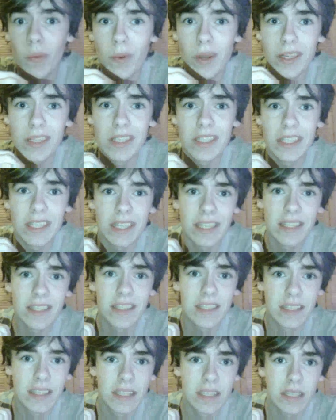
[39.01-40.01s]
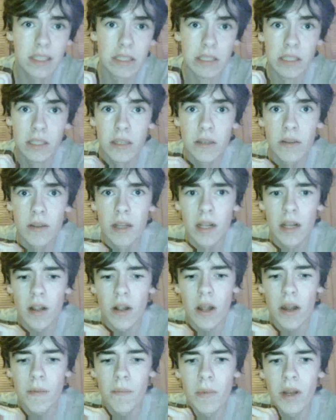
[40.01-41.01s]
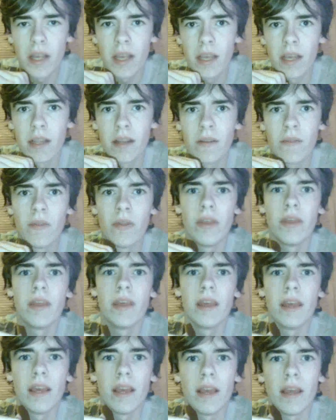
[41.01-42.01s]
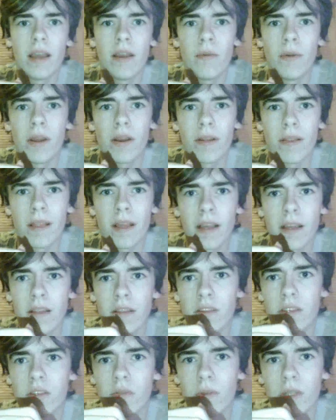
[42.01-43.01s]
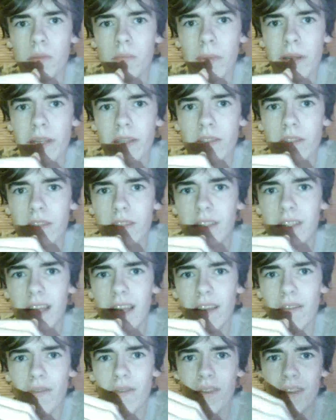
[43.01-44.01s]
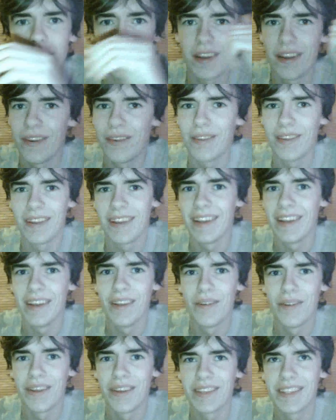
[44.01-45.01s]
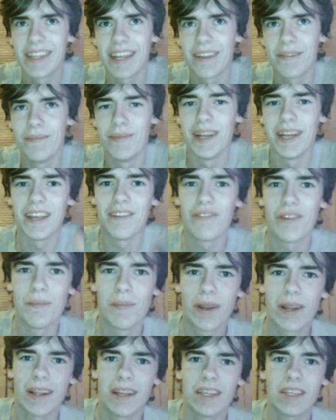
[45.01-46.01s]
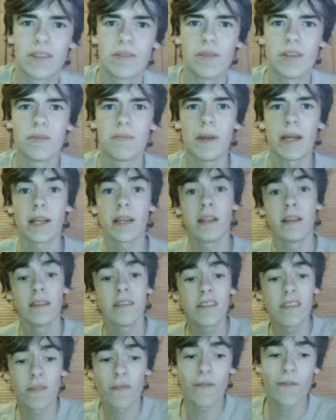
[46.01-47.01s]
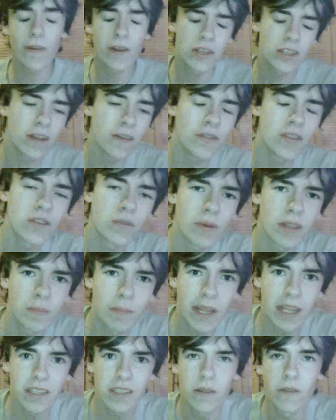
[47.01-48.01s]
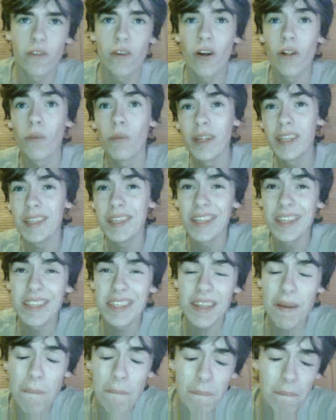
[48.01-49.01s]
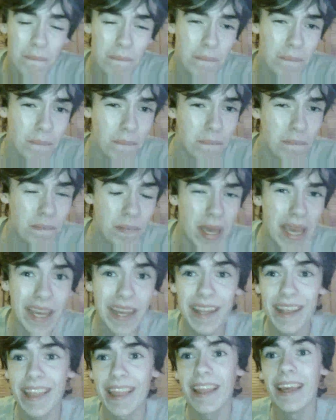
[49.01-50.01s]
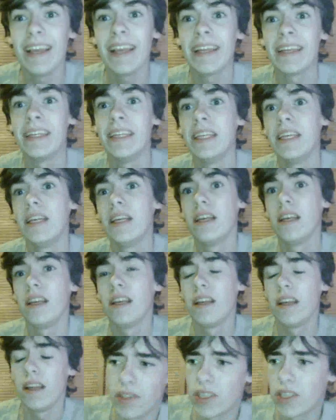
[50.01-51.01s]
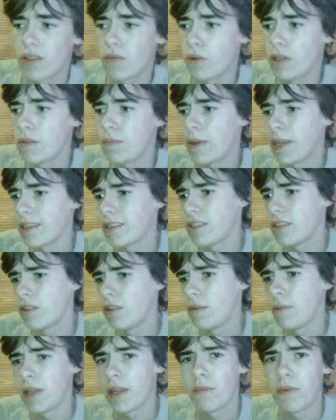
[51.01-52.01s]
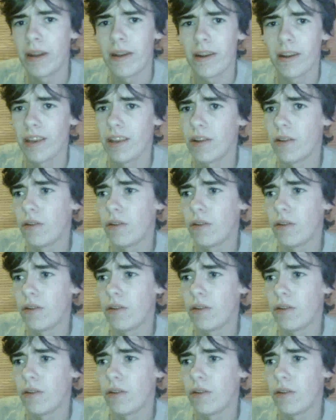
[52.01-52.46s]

which is, a lot of money. And here we are thinking the Swiss banks are safe, and no one will take the money if you put it in a Swiss bank. And this is the first of the Swiss banks to fall, which is a big thing. Swiss banks are normally where,